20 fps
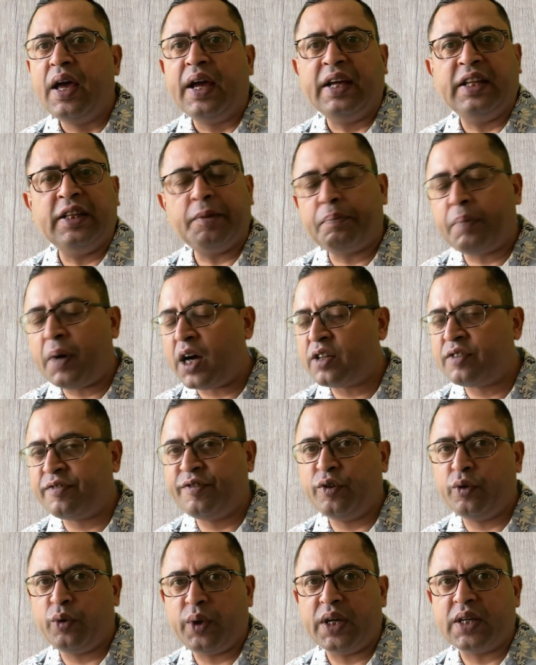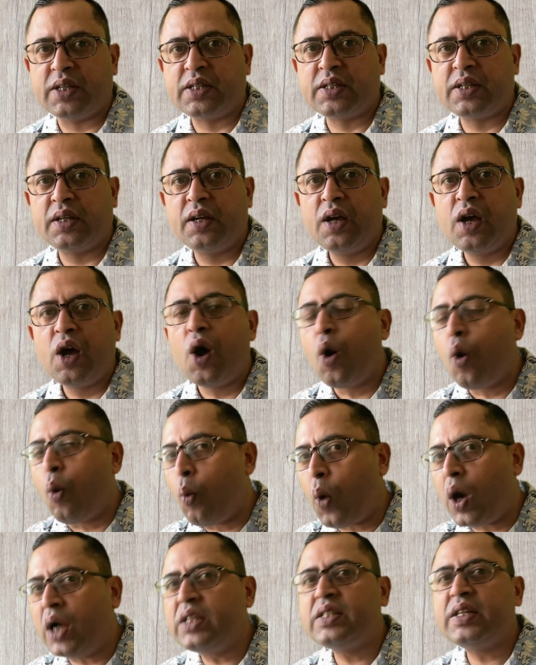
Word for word: in the past few years. One